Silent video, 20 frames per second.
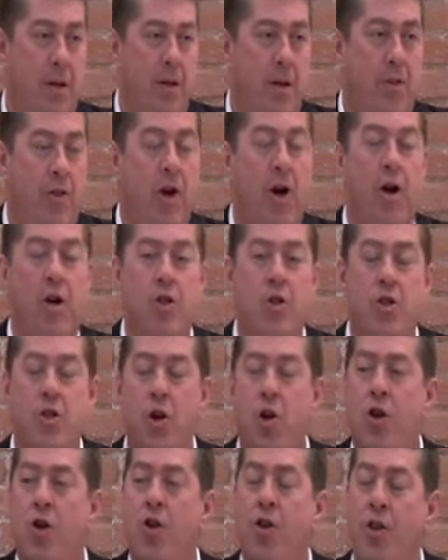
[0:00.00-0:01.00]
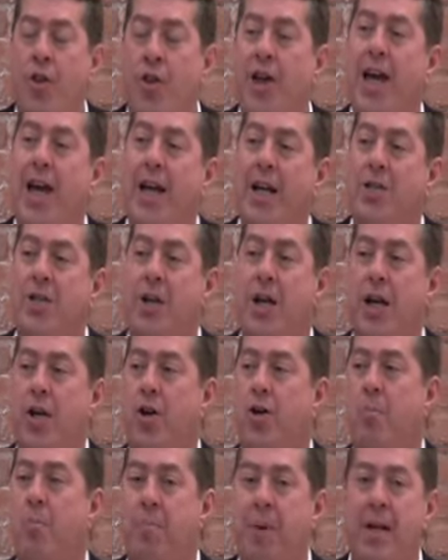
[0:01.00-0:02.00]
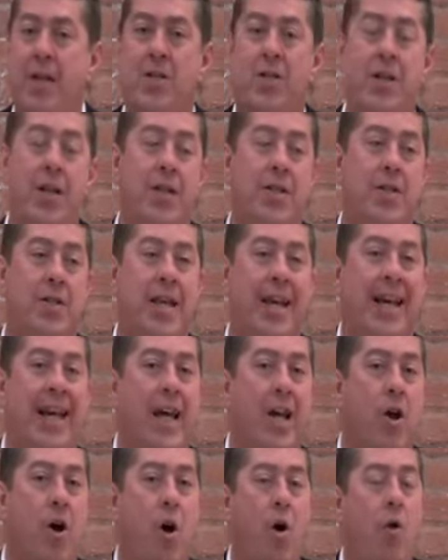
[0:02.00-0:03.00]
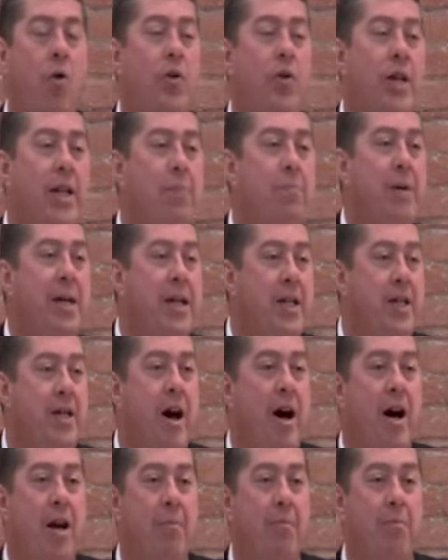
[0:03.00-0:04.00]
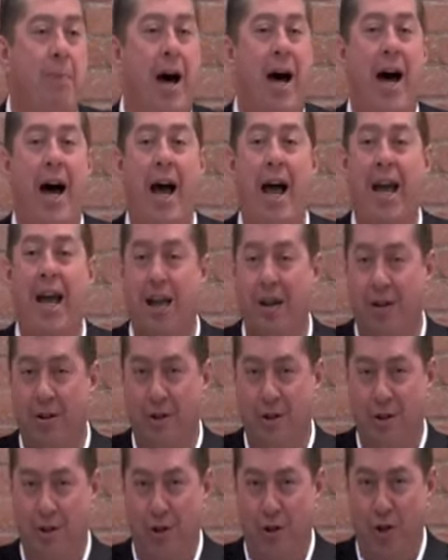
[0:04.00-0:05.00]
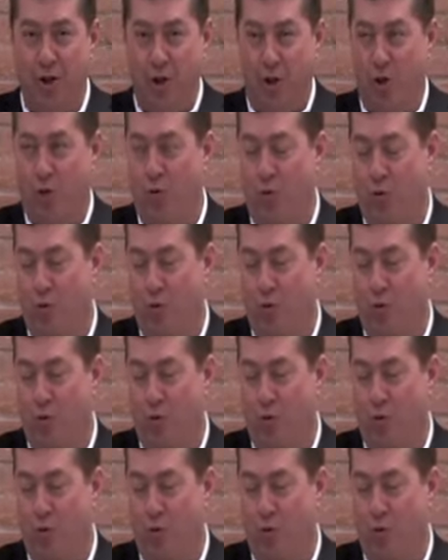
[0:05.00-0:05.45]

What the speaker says: There are certain things in your business that can only be done by you.